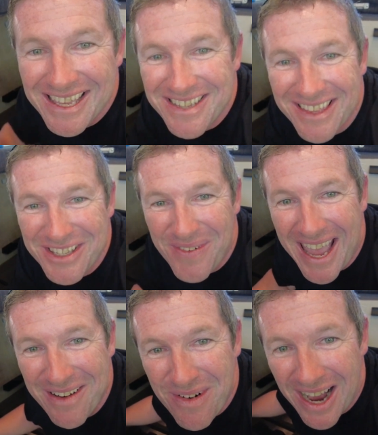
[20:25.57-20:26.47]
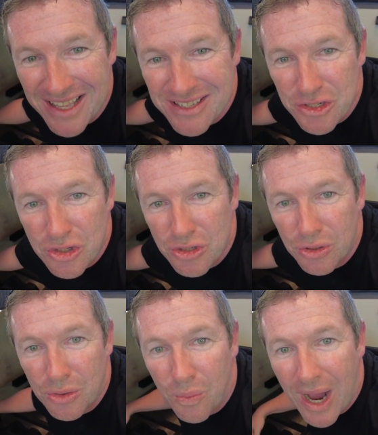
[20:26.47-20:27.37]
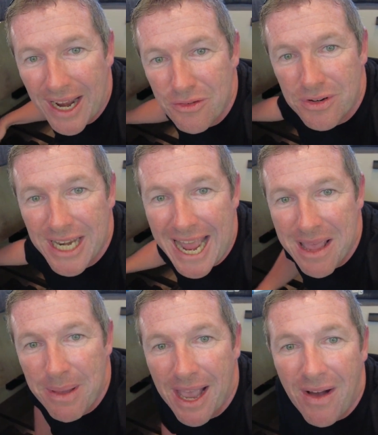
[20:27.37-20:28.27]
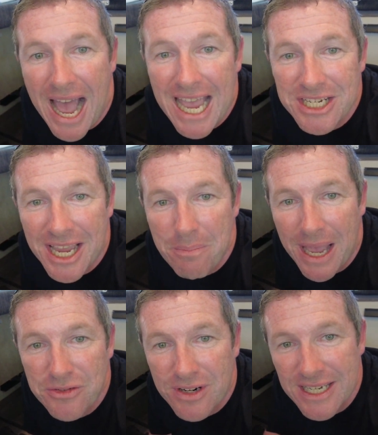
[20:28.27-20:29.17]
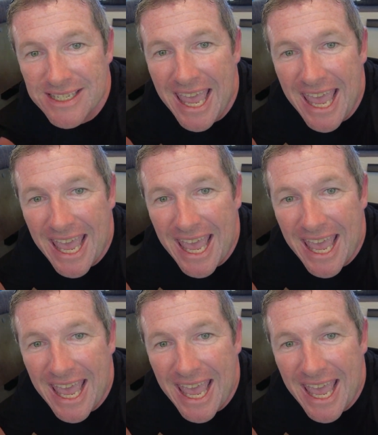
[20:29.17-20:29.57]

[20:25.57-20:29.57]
So this van runs two 100 amp hour AGM batteries